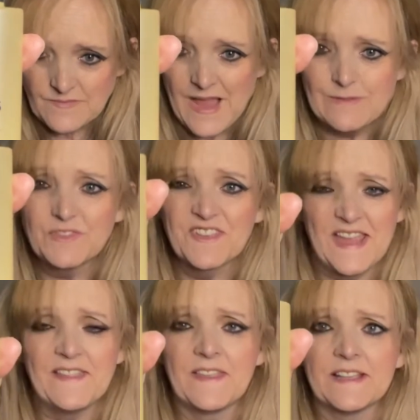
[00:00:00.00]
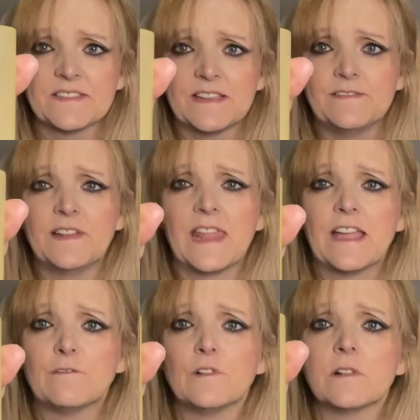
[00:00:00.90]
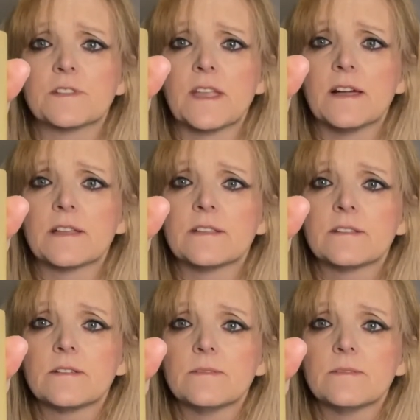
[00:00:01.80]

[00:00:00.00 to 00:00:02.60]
I would say that that's definitely a full-sized.